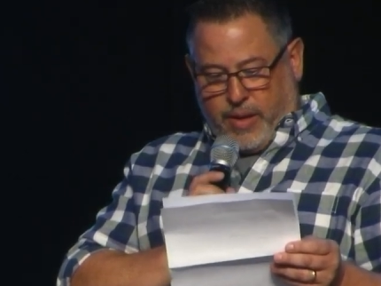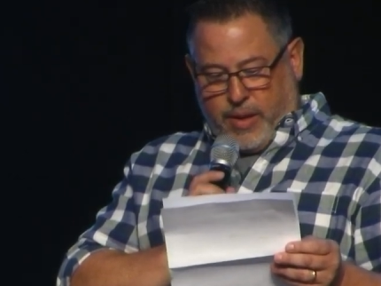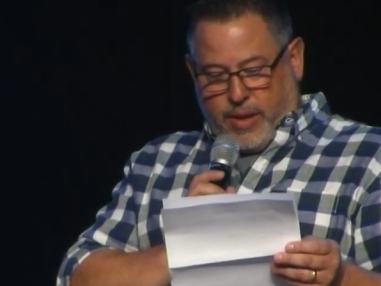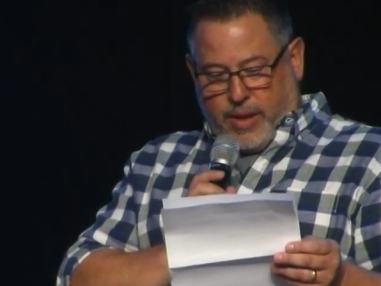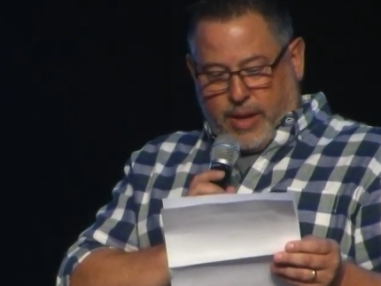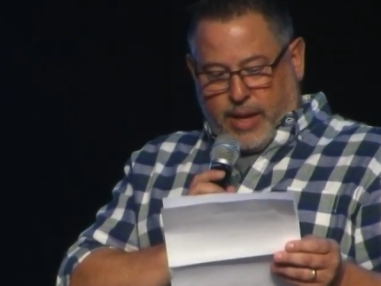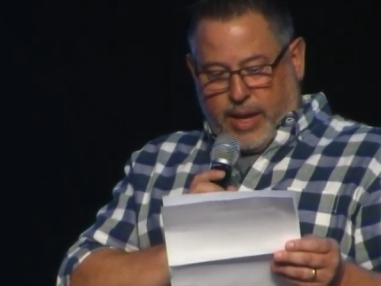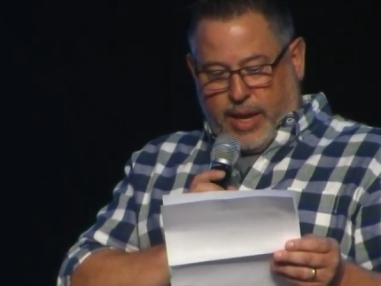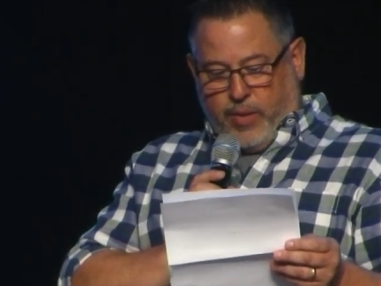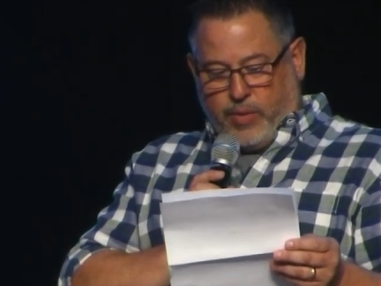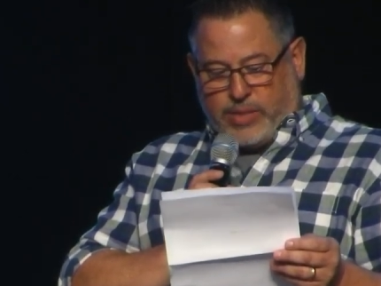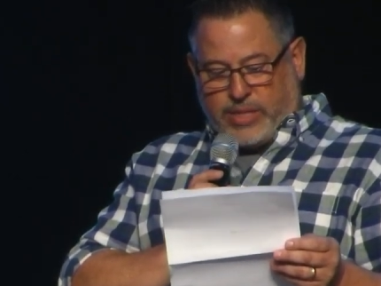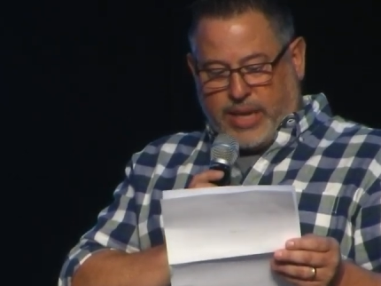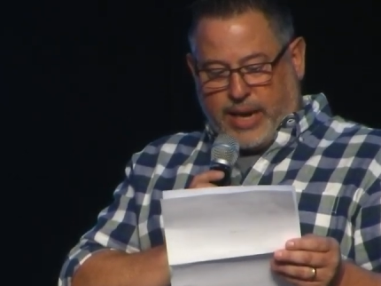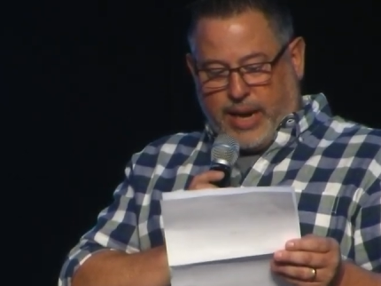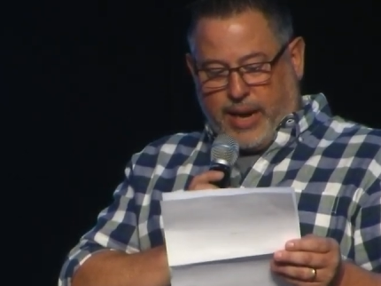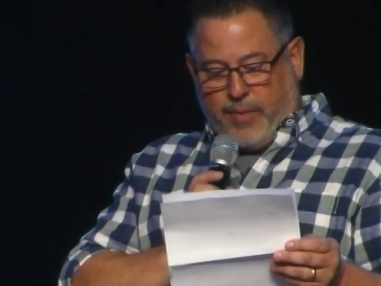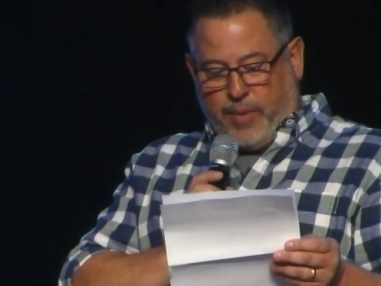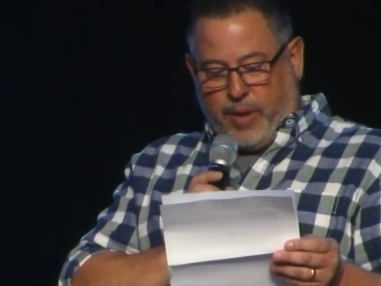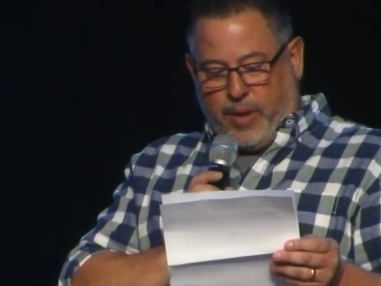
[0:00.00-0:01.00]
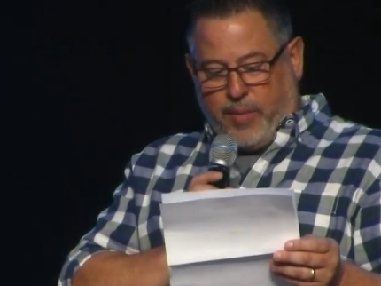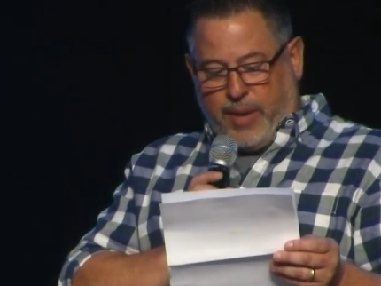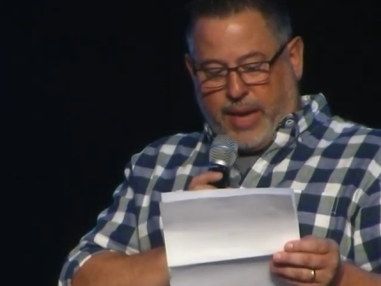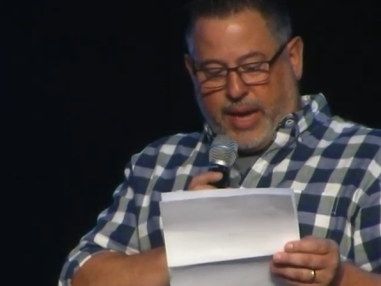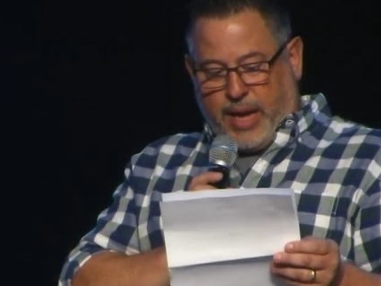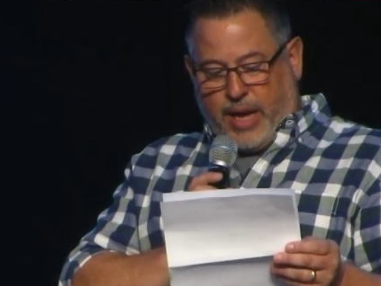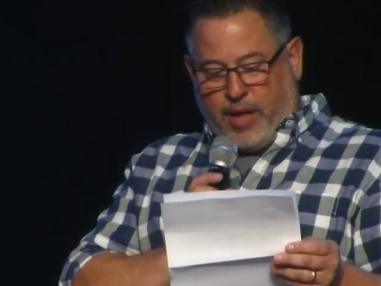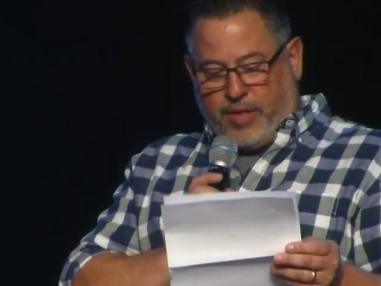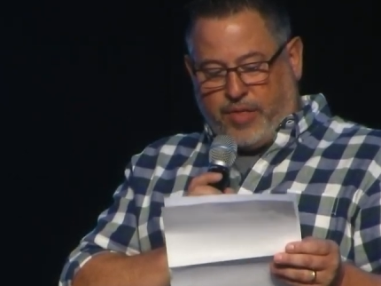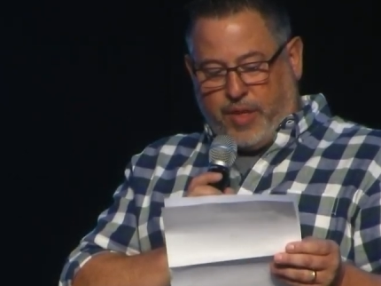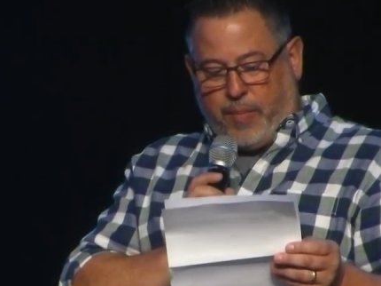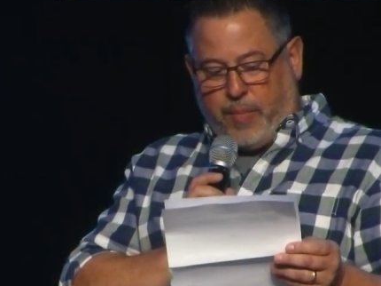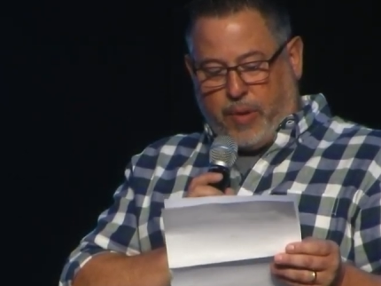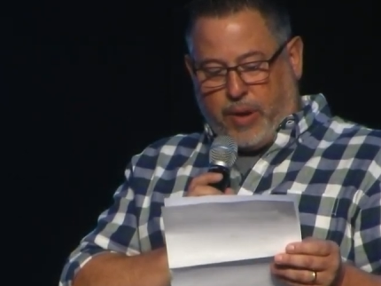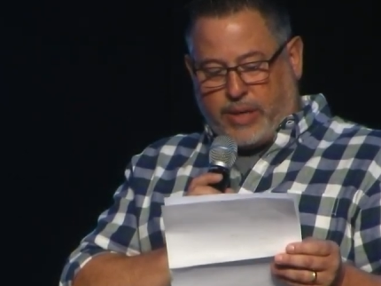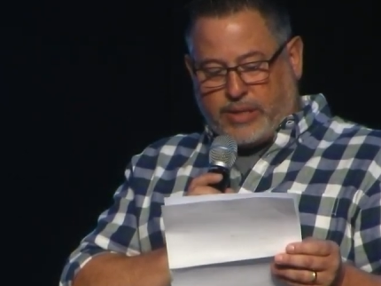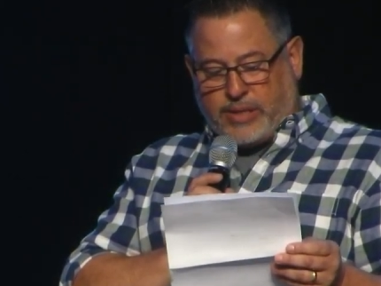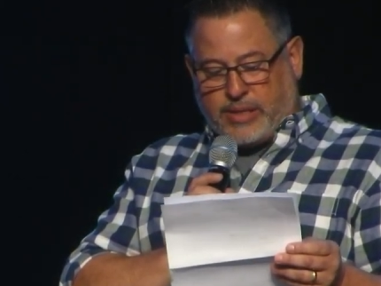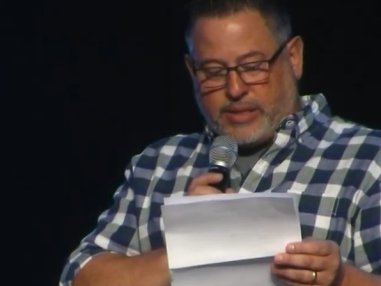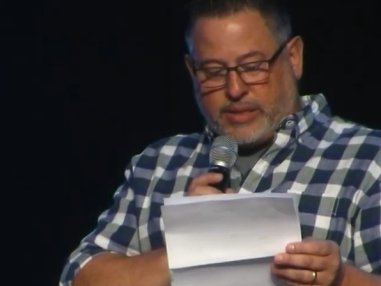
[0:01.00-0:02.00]
He was unable to be a healthy
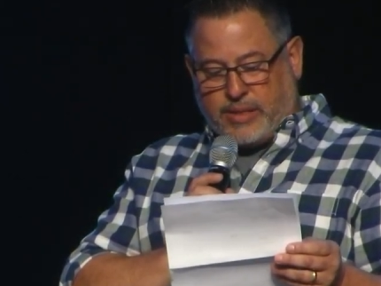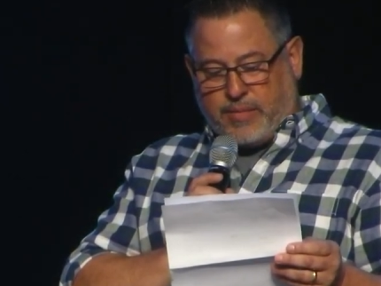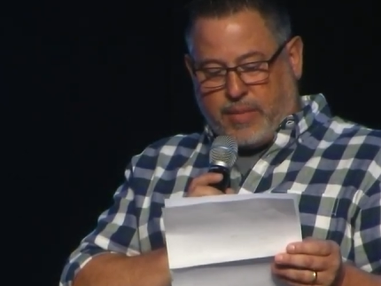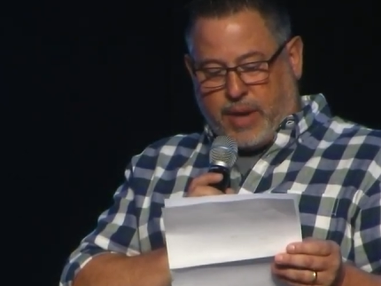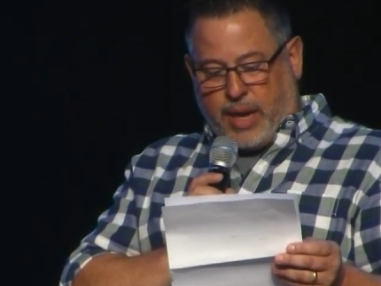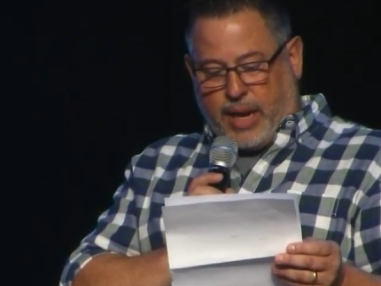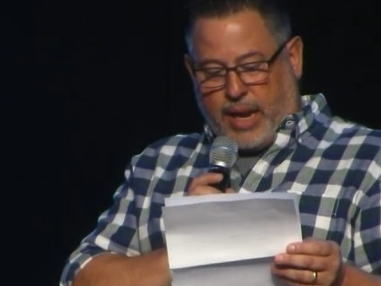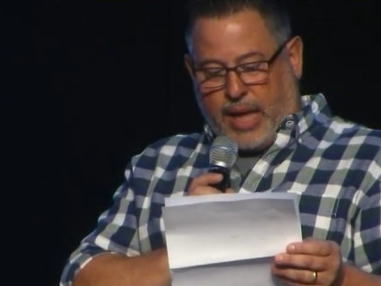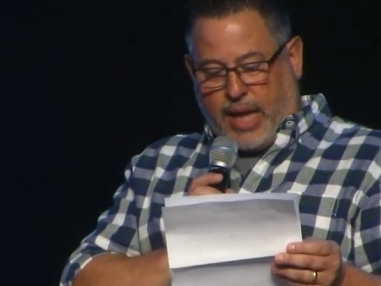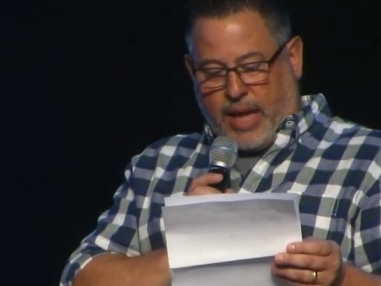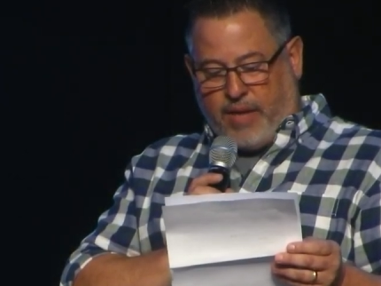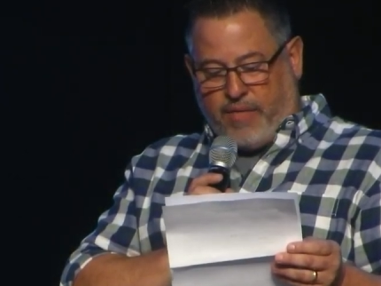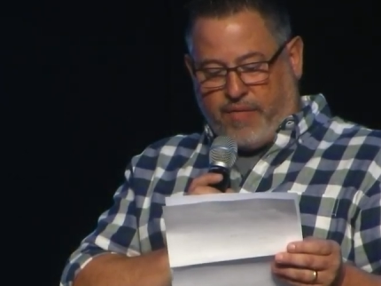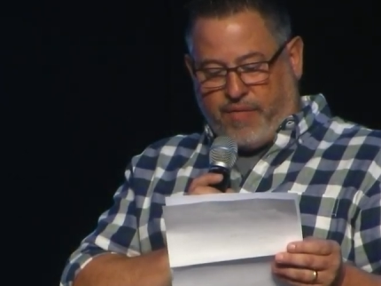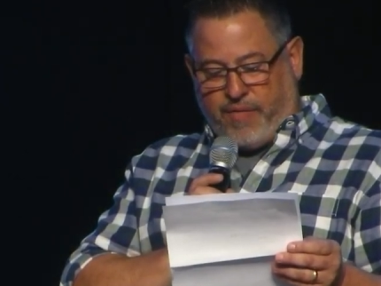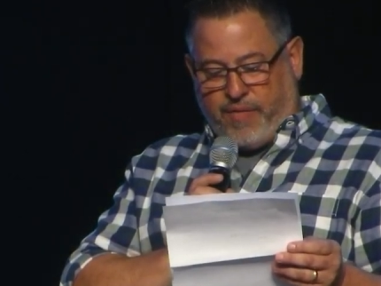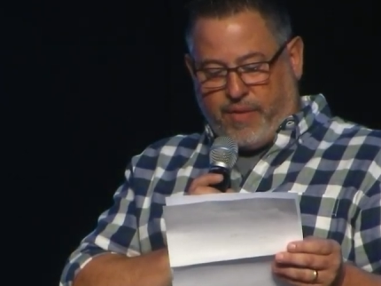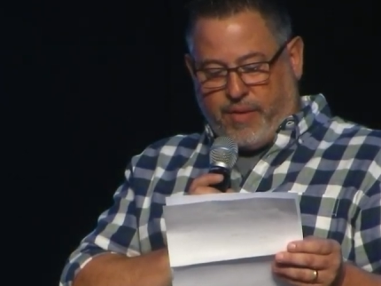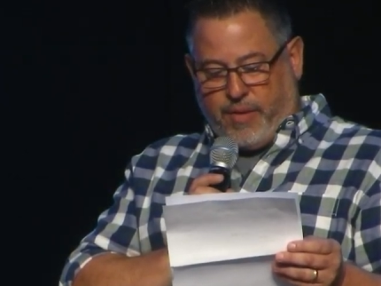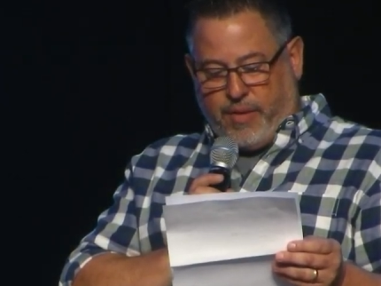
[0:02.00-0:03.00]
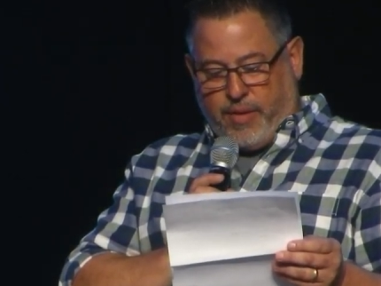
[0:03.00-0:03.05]
presence in my life.